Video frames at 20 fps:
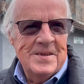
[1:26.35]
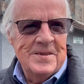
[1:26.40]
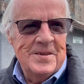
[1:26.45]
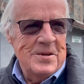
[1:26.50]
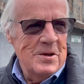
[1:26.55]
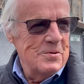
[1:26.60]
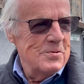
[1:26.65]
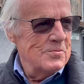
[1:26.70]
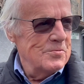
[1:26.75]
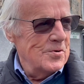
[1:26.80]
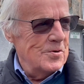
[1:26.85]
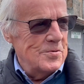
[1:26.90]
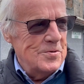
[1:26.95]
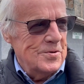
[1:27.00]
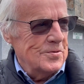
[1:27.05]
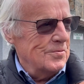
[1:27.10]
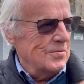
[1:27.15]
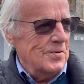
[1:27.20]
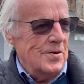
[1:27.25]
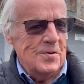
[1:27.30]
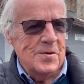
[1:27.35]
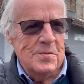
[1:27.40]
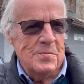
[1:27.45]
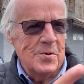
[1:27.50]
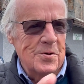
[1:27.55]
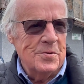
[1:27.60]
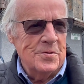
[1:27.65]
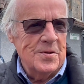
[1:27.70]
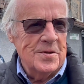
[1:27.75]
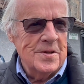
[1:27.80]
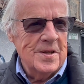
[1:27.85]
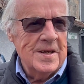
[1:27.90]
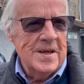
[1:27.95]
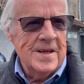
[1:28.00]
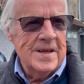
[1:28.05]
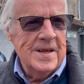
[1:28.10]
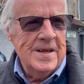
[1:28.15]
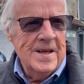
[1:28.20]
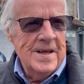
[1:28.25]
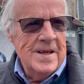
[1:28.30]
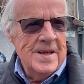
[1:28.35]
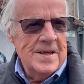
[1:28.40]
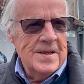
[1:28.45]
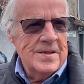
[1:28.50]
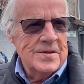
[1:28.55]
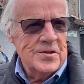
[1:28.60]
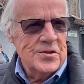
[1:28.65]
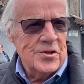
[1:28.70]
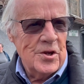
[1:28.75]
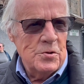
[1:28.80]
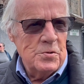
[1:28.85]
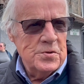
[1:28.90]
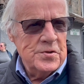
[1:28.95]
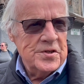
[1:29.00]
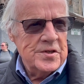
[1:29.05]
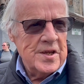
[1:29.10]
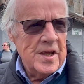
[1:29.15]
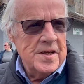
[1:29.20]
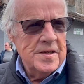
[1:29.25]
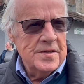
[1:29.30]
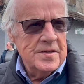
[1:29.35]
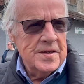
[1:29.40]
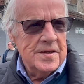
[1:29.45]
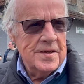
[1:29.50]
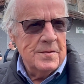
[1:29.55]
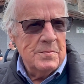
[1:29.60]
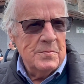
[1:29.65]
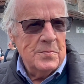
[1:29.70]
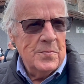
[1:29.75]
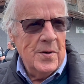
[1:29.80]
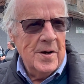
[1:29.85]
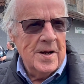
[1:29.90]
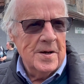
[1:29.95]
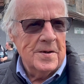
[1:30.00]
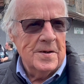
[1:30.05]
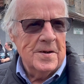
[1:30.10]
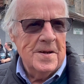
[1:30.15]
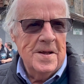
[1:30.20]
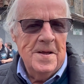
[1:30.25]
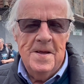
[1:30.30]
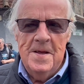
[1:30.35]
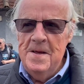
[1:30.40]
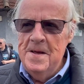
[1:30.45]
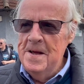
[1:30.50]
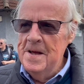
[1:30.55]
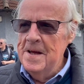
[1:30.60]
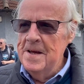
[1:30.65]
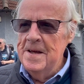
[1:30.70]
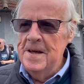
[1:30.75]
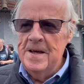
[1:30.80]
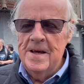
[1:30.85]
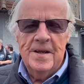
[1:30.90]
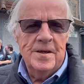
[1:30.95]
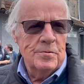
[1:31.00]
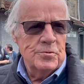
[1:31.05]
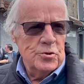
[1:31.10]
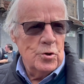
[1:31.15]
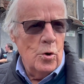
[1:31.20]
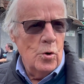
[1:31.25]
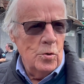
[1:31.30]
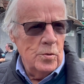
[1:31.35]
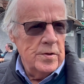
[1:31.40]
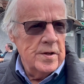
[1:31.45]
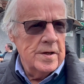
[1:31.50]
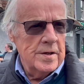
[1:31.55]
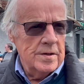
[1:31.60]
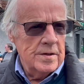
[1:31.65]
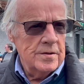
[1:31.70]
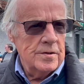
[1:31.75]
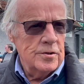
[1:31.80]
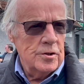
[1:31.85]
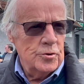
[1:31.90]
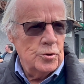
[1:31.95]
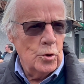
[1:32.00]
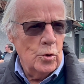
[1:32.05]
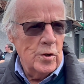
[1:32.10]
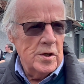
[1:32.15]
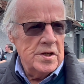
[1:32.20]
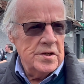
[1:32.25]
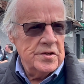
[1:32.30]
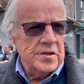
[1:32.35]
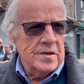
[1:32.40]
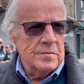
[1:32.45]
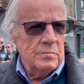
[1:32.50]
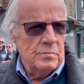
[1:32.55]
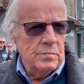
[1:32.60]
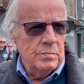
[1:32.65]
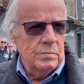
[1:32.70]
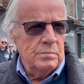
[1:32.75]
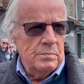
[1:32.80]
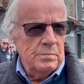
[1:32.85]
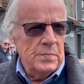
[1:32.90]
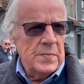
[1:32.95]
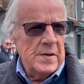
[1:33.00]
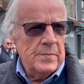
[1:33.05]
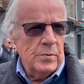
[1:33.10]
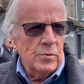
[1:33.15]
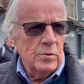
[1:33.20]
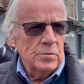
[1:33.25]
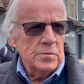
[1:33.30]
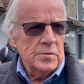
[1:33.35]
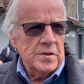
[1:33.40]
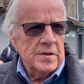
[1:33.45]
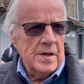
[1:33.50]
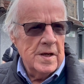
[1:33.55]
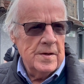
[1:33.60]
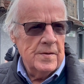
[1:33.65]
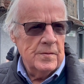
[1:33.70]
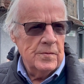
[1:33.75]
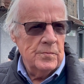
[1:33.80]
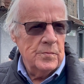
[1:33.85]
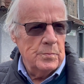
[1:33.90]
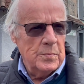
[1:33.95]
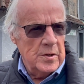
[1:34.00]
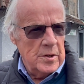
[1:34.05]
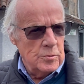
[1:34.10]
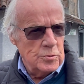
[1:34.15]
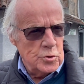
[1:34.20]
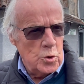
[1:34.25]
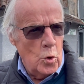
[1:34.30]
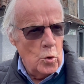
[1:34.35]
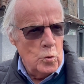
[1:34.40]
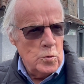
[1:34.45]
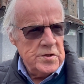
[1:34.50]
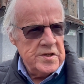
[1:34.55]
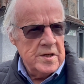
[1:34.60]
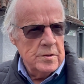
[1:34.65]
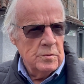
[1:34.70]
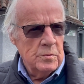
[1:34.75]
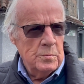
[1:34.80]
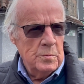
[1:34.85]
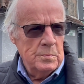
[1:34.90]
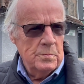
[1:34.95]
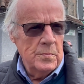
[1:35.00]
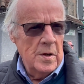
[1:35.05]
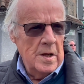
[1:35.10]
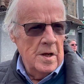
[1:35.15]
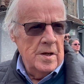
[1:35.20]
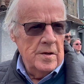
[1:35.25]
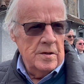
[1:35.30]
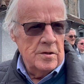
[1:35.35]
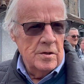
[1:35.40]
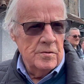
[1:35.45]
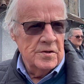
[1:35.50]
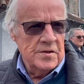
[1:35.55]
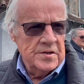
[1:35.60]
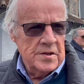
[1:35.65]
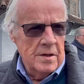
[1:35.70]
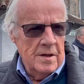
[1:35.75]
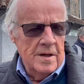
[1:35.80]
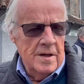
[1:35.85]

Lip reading: down round about the south side part, and it was all the toys and people's, but it was wholesale, you know, it's